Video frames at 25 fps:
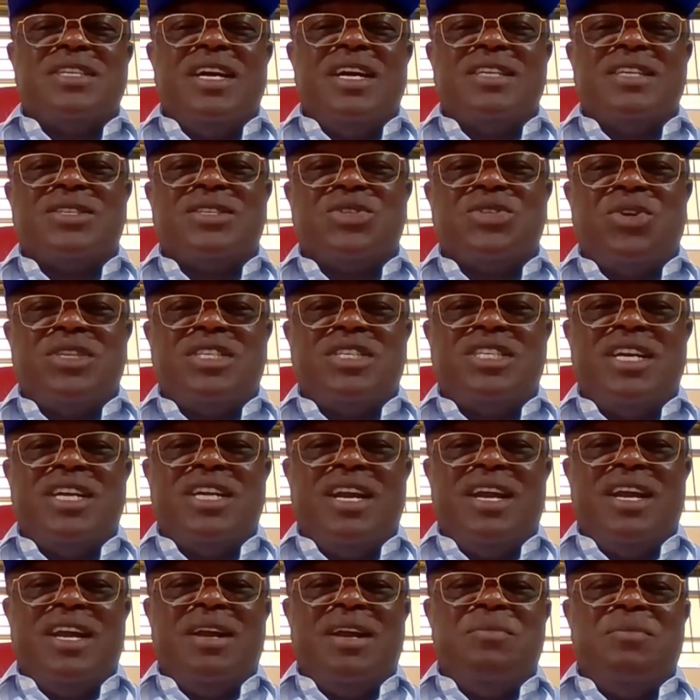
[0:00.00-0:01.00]
there was uh,
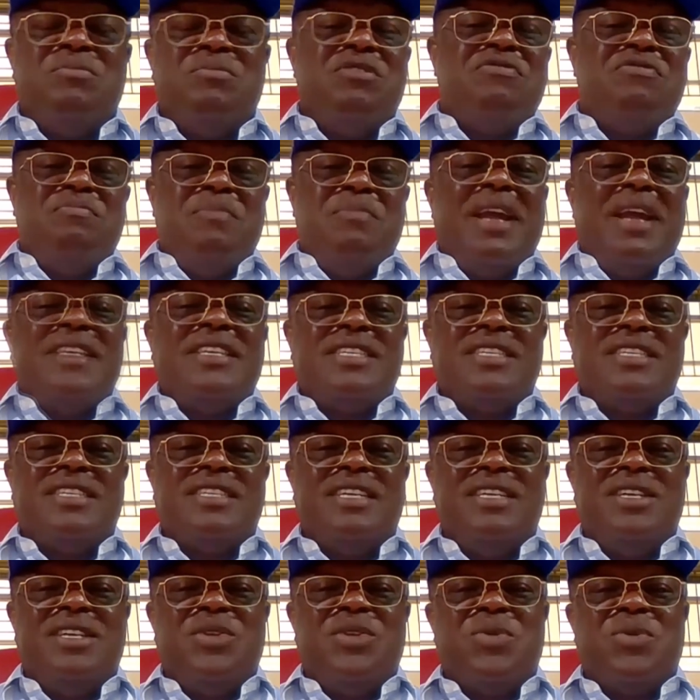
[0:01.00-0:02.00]
such a
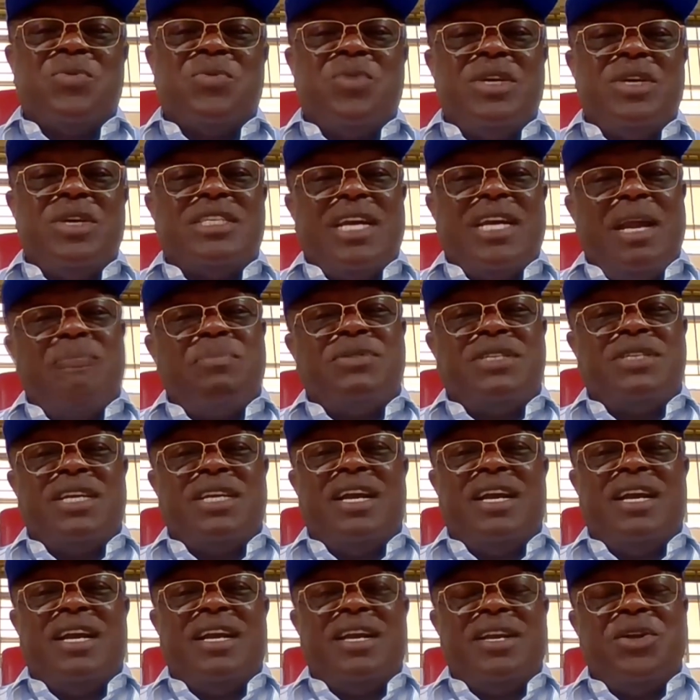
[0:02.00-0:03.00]
movement, you know,
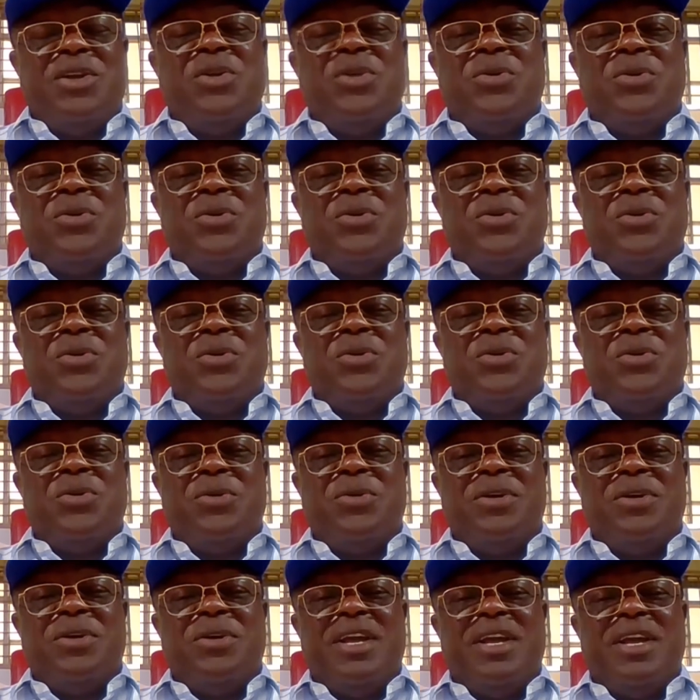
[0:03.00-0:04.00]
which helped, uh, you
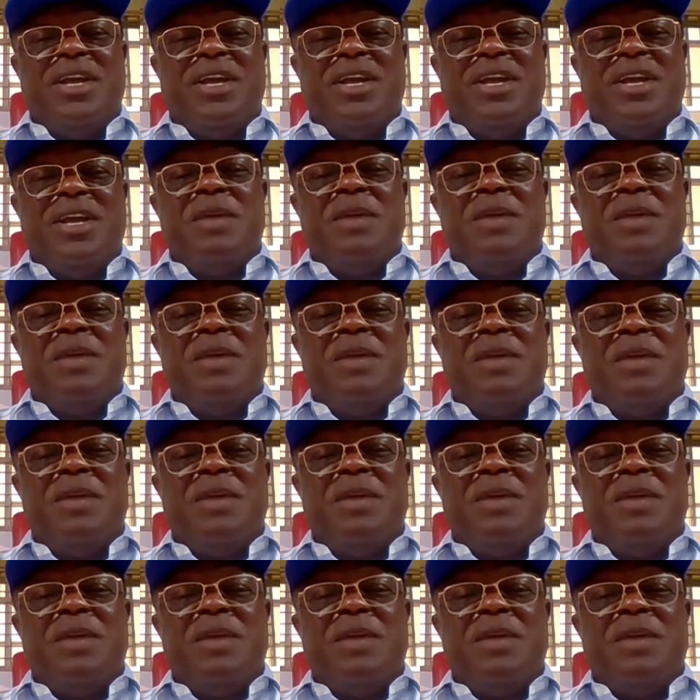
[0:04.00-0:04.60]
know, A P C.